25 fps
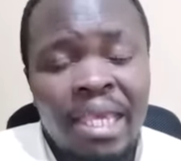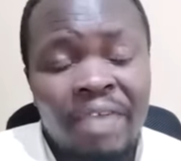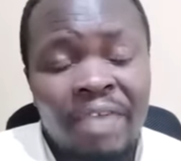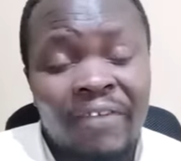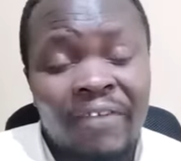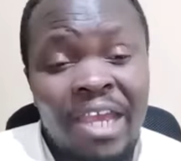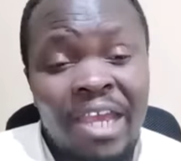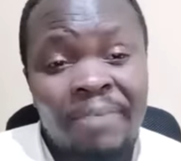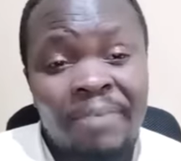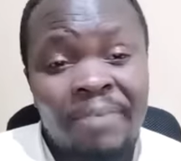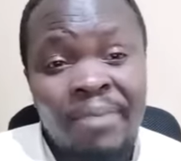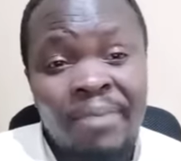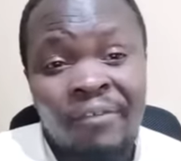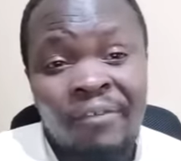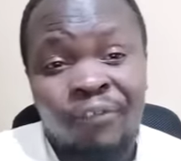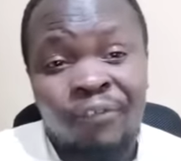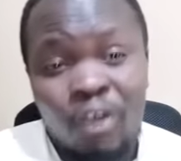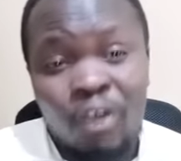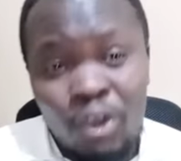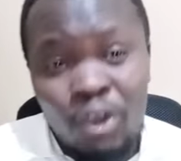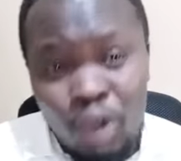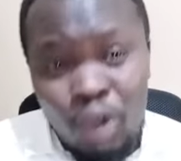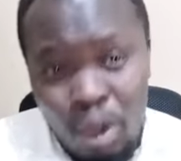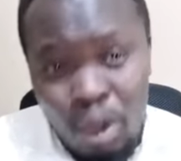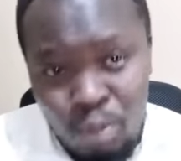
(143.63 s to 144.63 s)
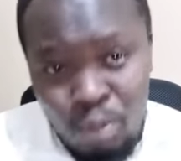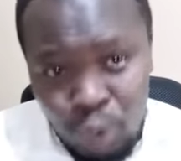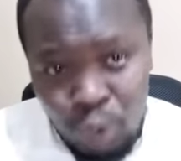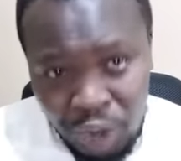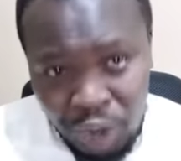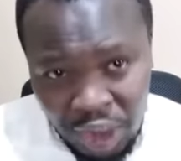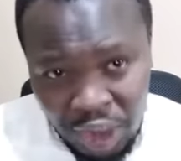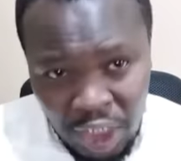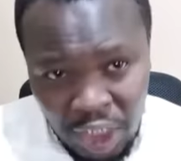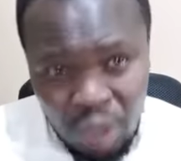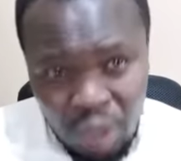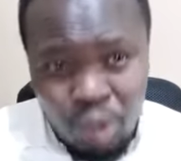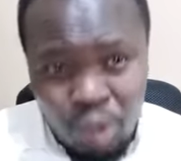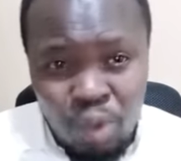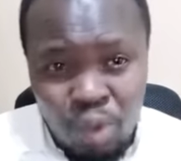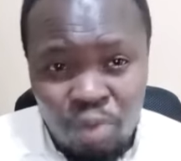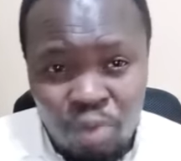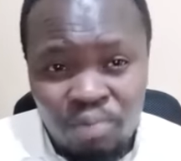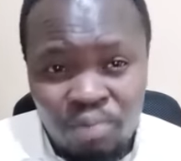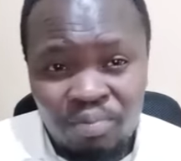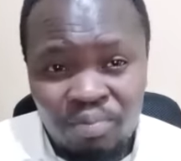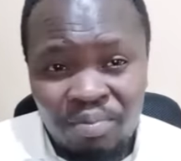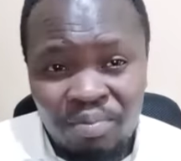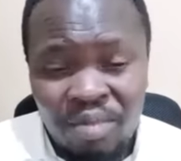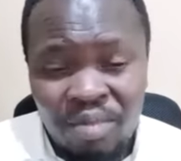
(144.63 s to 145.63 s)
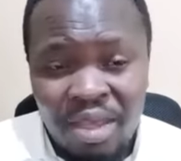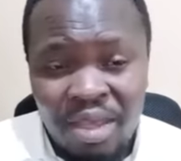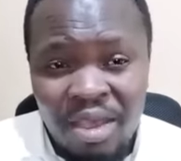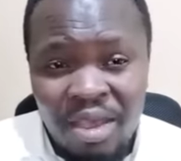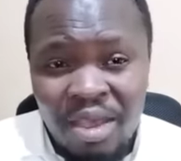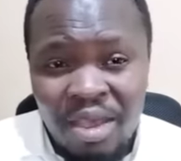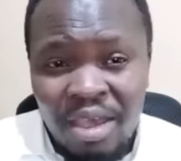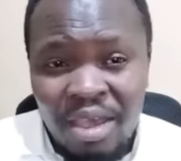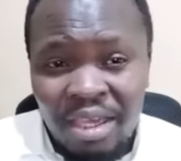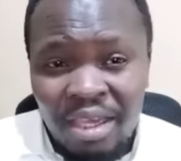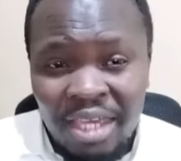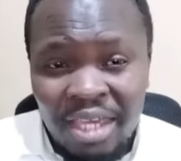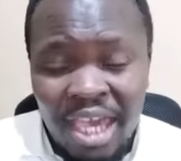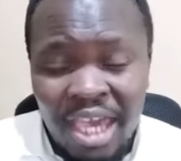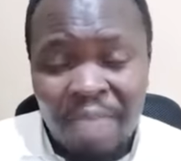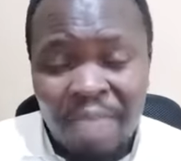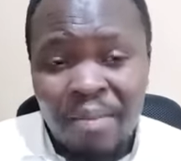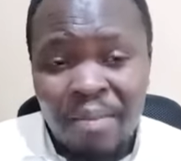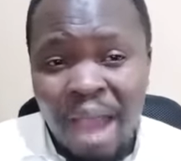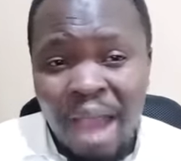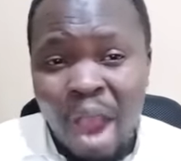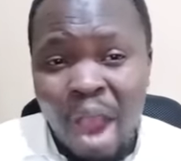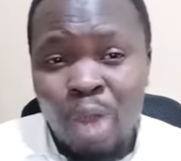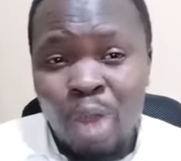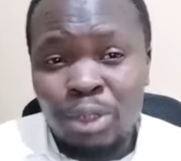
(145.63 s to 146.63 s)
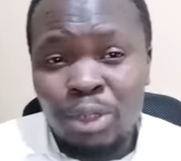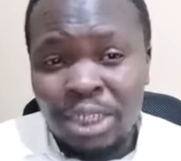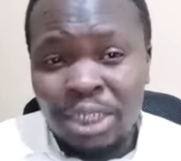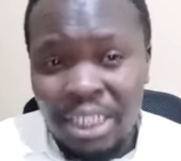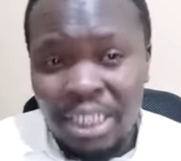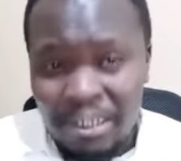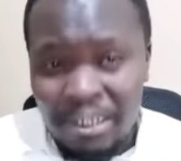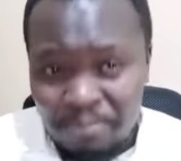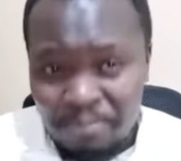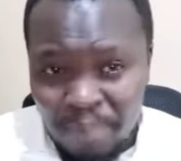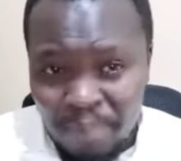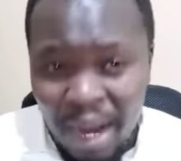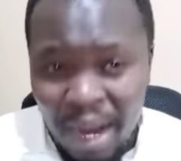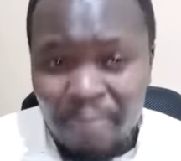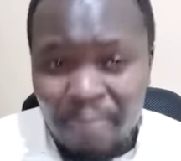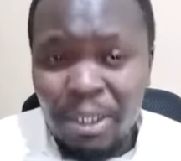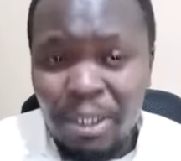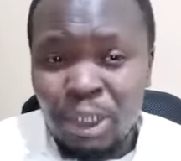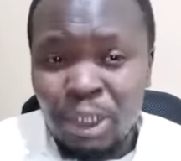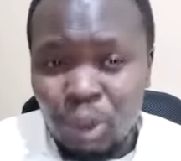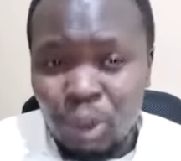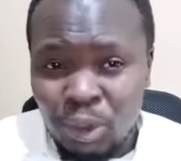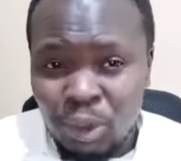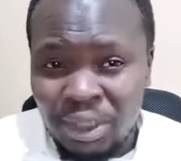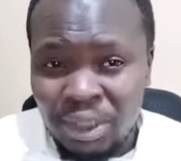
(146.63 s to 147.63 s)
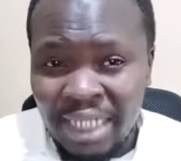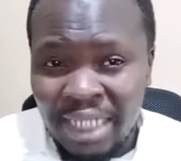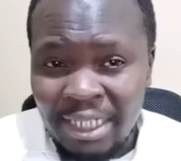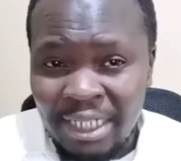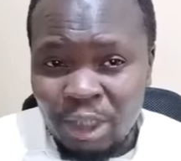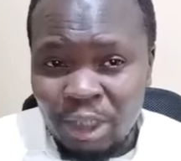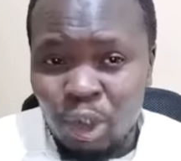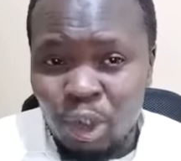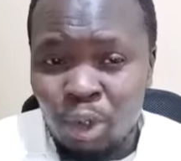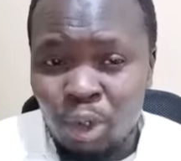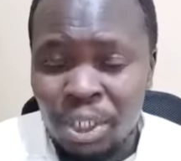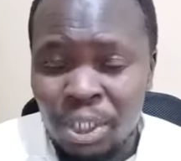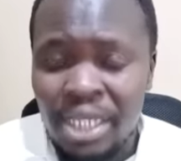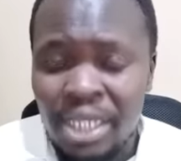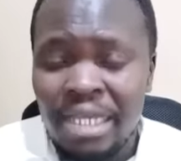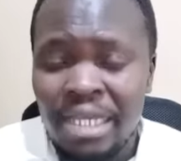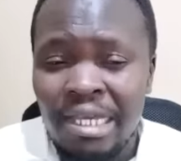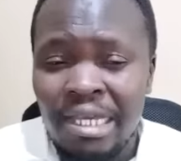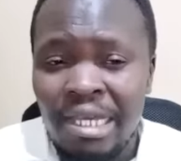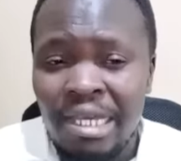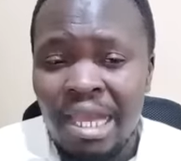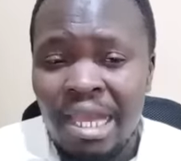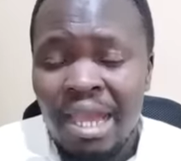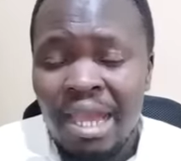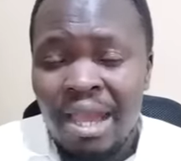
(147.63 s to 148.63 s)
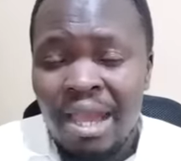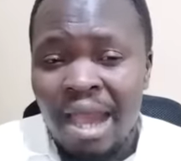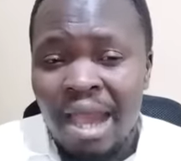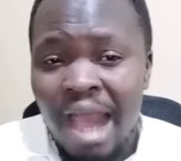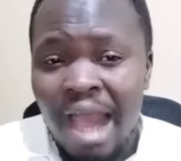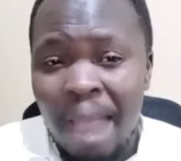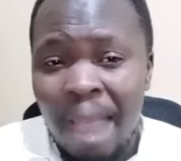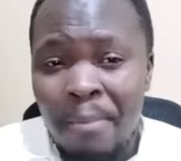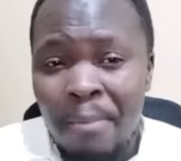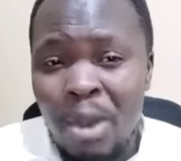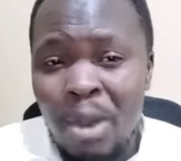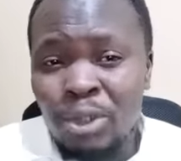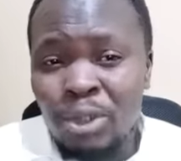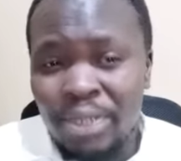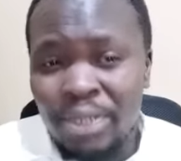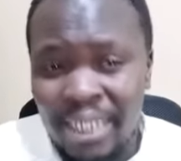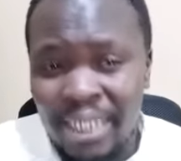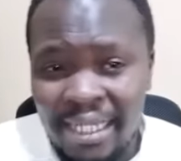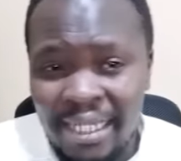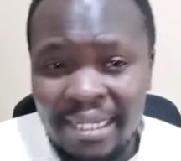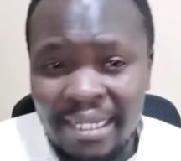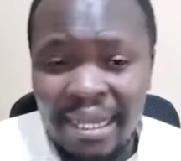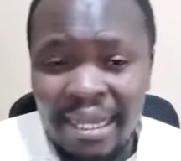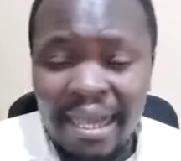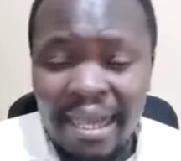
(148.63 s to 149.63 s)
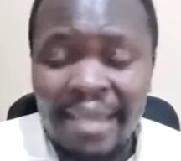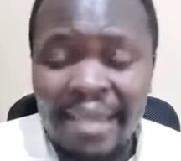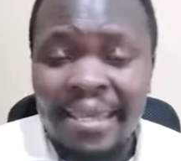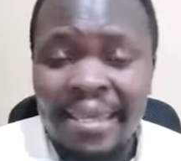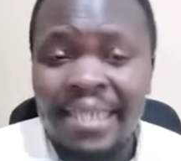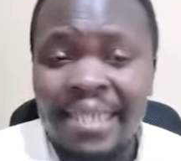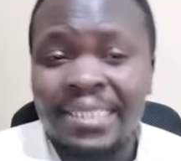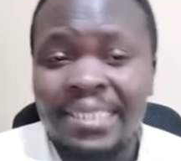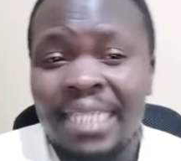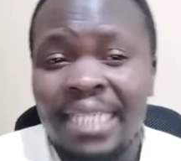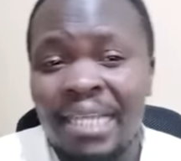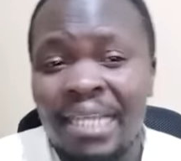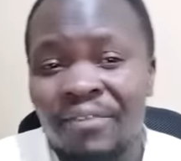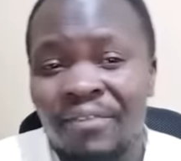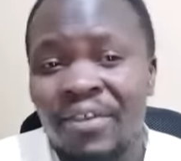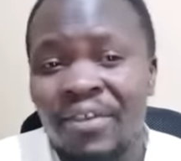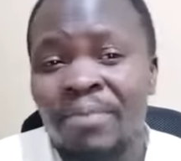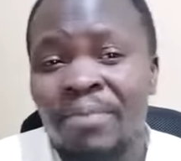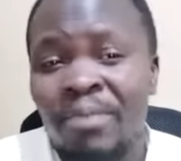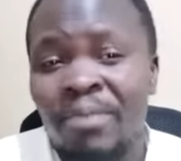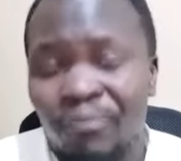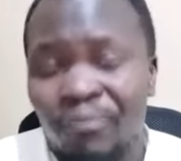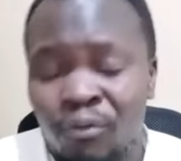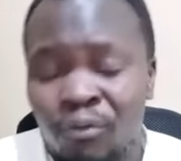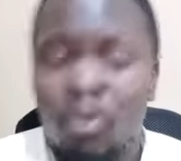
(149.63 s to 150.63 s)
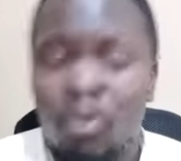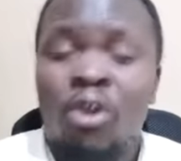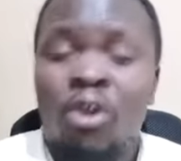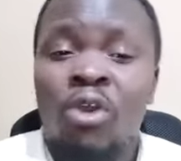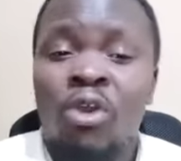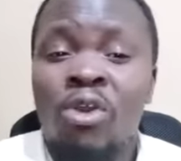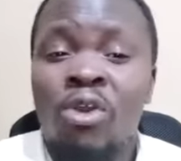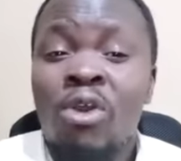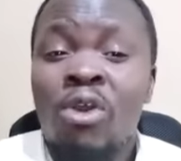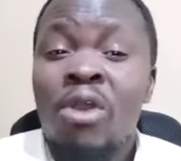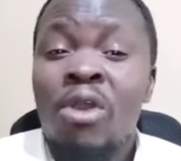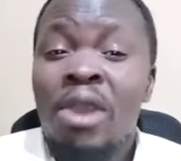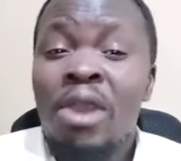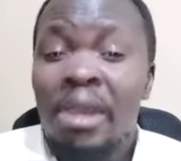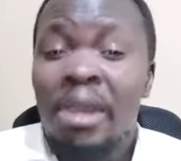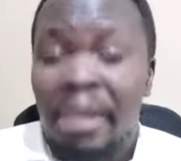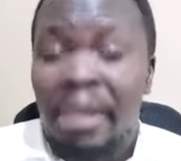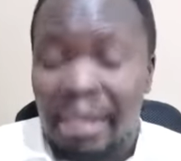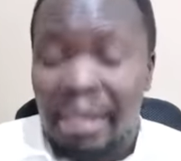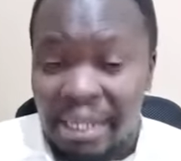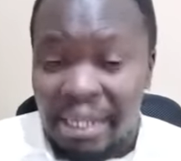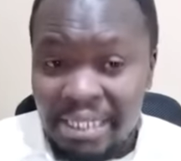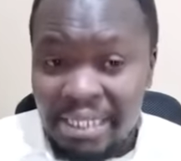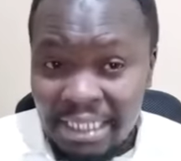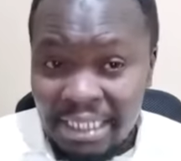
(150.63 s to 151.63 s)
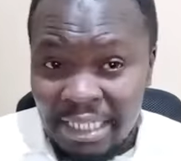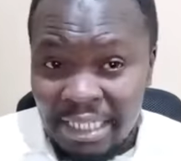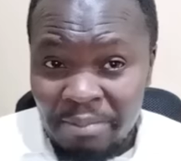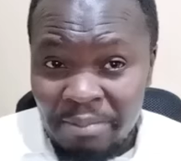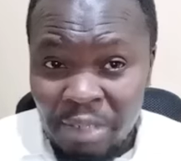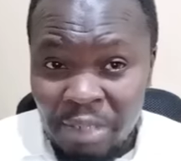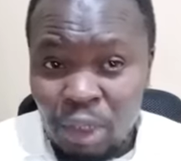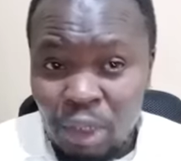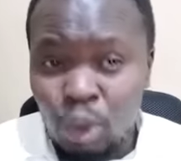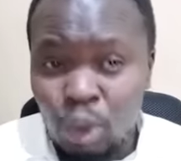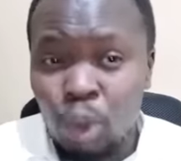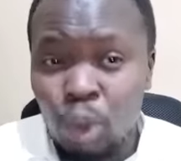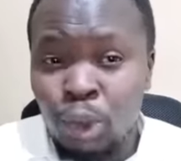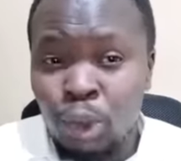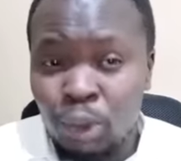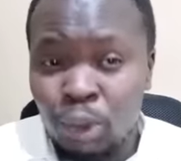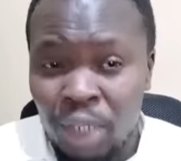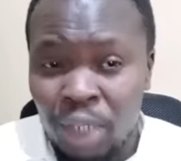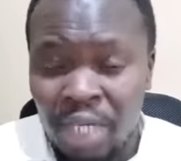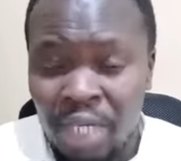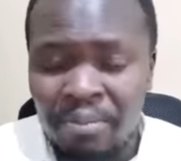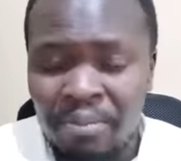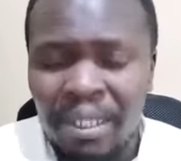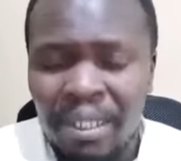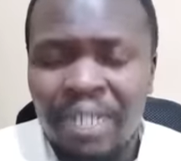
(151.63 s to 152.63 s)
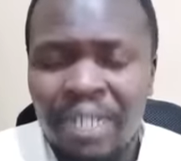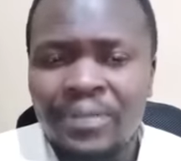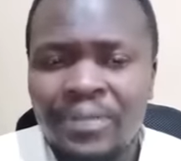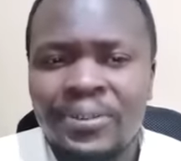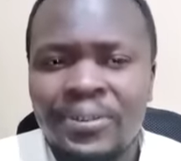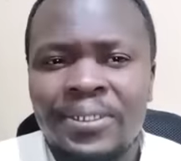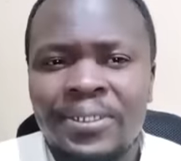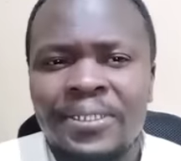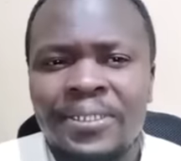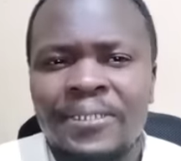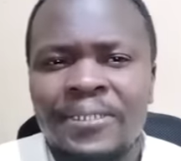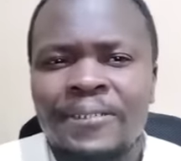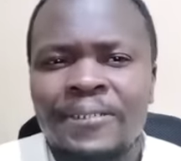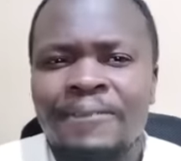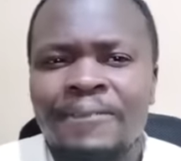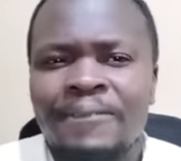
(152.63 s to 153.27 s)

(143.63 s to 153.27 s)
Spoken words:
even before Joe Mucheru came out in public to start talking about NIS, and even before Karanja Kibichu also came out,